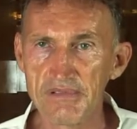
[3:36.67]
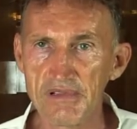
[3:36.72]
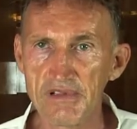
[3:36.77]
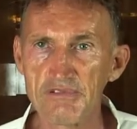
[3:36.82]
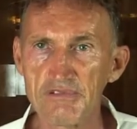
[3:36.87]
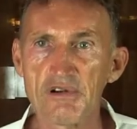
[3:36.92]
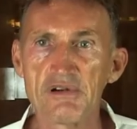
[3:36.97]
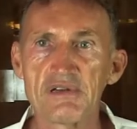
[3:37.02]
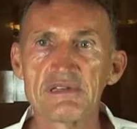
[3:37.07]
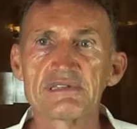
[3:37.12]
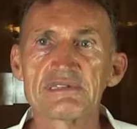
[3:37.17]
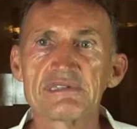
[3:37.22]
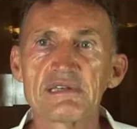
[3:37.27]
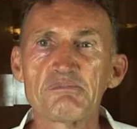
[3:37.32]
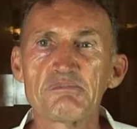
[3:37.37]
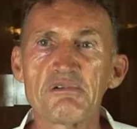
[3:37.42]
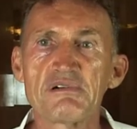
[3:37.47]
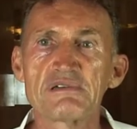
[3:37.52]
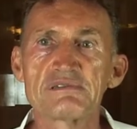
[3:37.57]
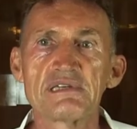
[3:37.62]
For instance,
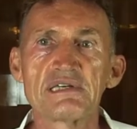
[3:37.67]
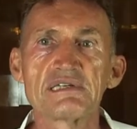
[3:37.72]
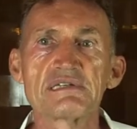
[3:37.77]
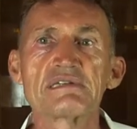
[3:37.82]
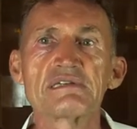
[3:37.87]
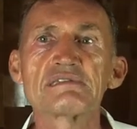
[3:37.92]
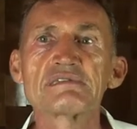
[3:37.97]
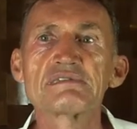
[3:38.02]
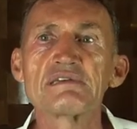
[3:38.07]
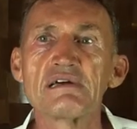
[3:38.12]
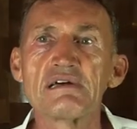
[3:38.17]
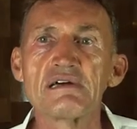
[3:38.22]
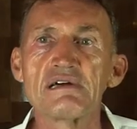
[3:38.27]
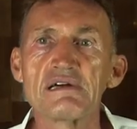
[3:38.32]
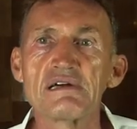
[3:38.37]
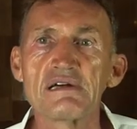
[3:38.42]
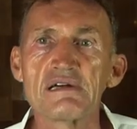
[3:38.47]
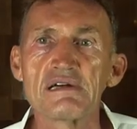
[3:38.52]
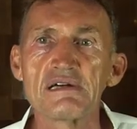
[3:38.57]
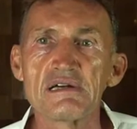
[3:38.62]
politicians.
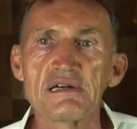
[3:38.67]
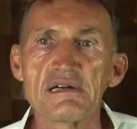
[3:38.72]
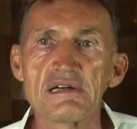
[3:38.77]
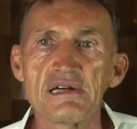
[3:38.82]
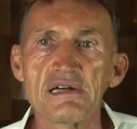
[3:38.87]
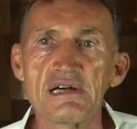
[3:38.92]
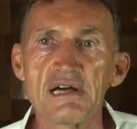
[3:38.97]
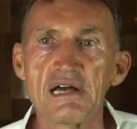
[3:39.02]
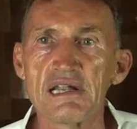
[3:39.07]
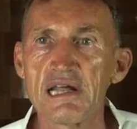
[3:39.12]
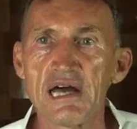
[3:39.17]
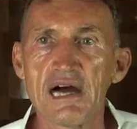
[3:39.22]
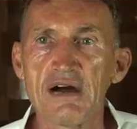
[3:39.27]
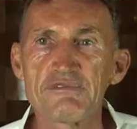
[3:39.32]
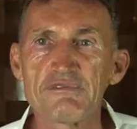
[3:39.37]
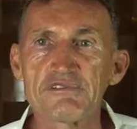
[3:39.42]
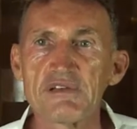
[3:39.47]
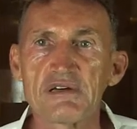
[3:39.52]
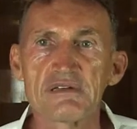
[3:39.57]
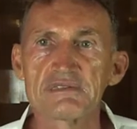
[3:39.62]
And
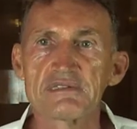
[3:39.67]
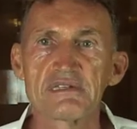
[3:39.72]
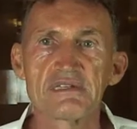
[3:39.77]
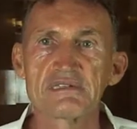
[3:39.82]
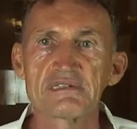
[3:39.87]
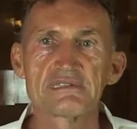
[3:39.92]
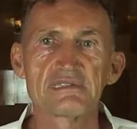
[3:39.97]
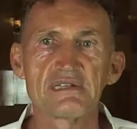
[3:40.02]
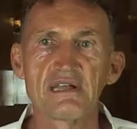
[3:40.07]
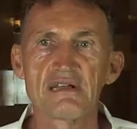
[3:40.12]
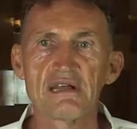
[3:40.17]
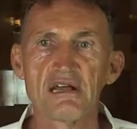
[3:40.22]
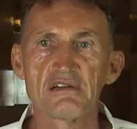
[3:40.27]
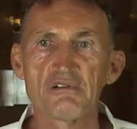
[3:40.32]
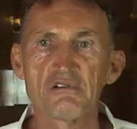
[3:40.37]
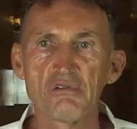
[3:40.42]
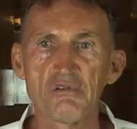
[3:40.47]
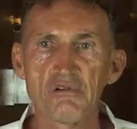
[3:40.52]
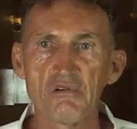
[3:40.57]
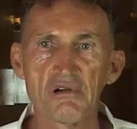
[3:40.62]
after this
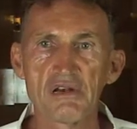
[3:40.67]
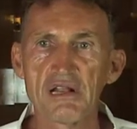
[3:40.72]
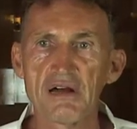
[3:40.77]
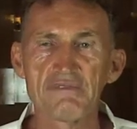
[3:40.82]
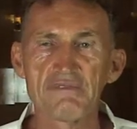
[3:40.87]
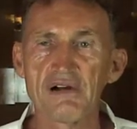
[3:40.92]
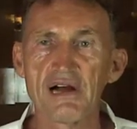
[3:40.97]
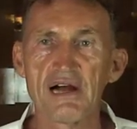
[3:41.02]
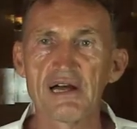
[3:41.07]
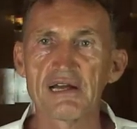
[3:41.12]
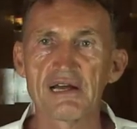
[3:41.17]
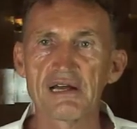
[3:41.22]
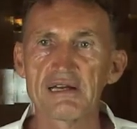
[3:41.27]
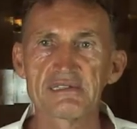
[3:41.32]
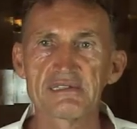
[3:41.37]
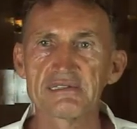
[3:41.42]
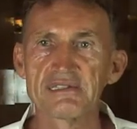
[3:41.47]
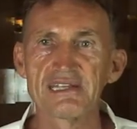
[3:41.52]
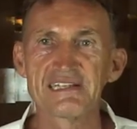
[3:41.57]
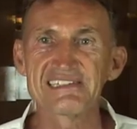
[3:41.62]

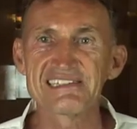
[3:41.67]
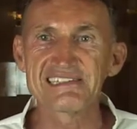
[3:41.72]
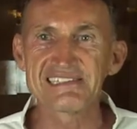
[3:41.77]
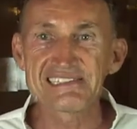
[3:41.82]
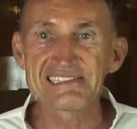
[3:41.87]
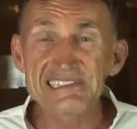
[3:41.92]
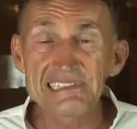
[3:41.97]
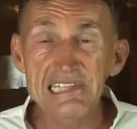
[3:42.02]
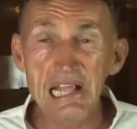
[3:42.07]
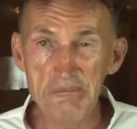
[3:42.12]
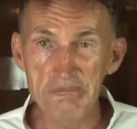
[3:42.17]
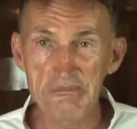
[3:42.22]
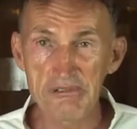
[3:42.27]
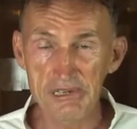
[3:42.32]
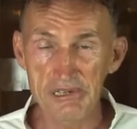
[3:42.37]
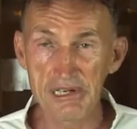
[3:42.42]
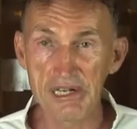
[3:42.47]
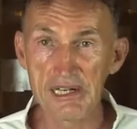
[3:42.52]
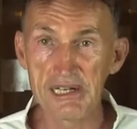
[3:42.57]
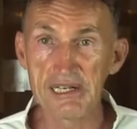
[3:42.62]
coronavirus, it is damn
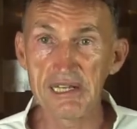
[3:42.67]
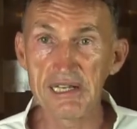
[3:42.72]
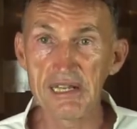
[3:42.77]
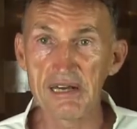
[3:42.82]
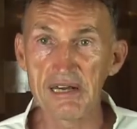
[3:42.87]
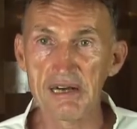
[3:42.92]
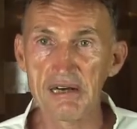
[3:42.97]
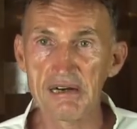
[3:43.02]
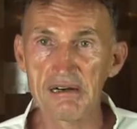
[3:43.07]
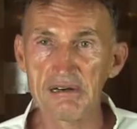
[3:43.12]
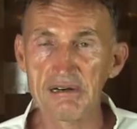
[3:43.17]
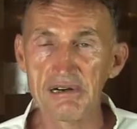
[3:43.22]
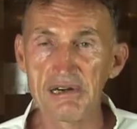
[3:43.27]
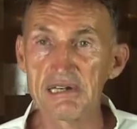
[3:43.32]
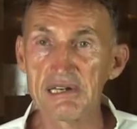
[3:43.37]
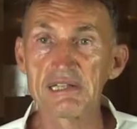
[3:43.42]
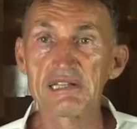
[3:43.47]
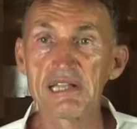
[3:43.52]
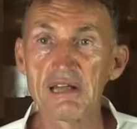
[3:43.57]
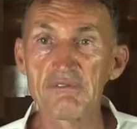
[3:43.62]
clear, and
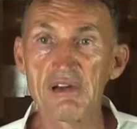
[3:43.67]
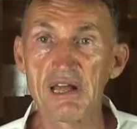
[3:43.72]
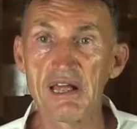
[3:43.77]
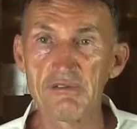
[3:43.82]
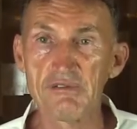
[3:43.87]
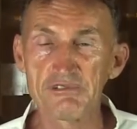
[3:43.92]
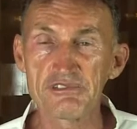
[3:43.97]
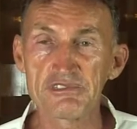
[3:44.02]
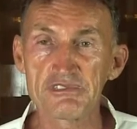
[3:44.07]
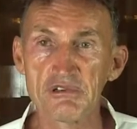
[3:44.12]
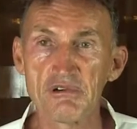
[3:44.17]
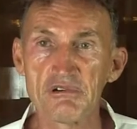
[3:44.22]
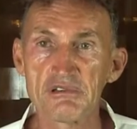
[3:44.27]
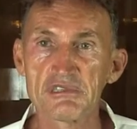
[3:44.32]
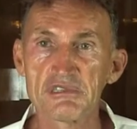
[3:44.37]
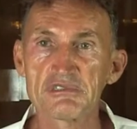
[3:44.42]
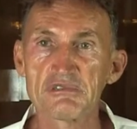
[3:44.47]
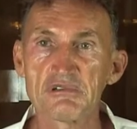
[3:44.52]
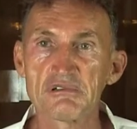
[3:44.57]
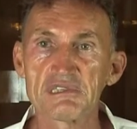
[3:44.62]
I never have thought
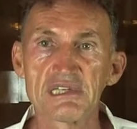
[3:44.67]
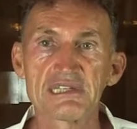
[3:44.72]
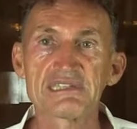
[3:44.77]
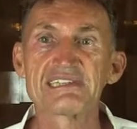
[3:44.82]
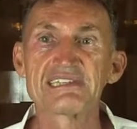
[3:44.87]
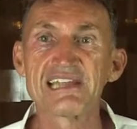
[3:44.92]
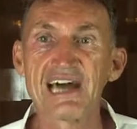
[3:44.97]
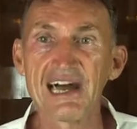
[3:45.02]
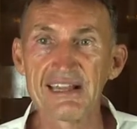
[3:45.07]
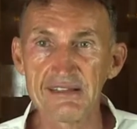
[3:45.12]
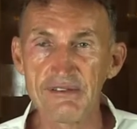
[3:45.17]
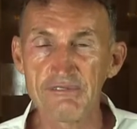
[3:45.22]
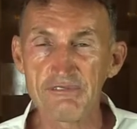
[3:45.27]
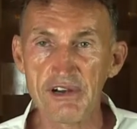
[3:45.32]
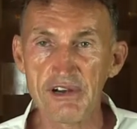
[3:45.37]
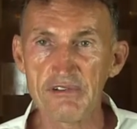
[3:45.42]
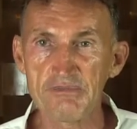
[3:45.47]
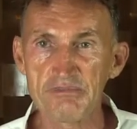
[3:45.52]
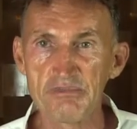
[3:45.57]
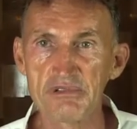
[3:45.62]
so, that
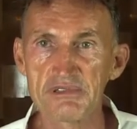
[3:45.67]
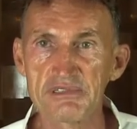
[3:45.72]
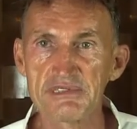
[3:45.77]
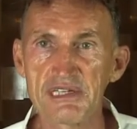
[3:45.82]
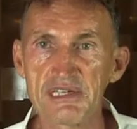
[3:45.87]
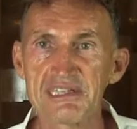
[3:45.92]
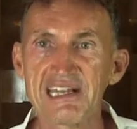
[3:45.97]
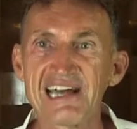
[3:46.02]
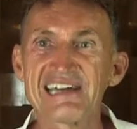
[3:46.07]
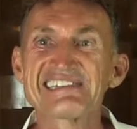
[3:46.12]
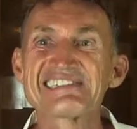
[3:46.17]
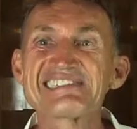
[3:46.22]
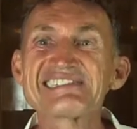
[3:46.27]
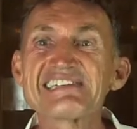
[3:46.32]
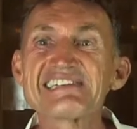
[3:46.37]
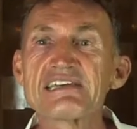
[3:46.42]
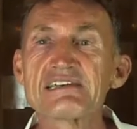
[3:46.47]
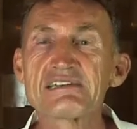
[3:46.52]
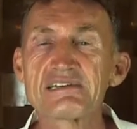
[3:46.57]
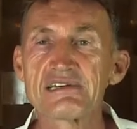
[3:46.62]
95% are
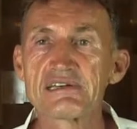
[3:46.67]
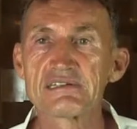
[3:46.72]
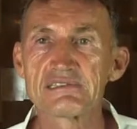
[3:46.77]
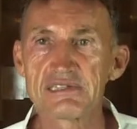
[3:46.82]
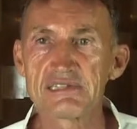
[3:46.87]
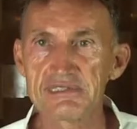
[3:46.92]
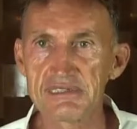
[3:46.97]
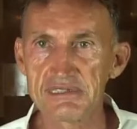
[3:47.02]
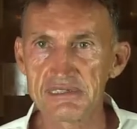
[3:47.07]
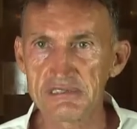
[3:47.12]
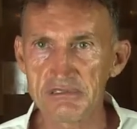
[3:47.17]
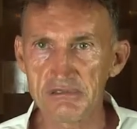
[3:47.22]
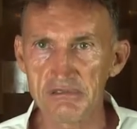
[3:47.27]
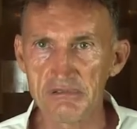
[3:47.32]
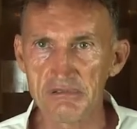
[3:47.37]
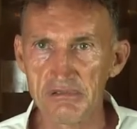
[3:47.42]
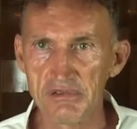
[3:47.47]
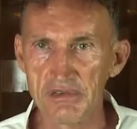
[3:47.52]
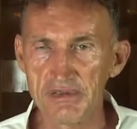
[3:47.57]
thinking this is true.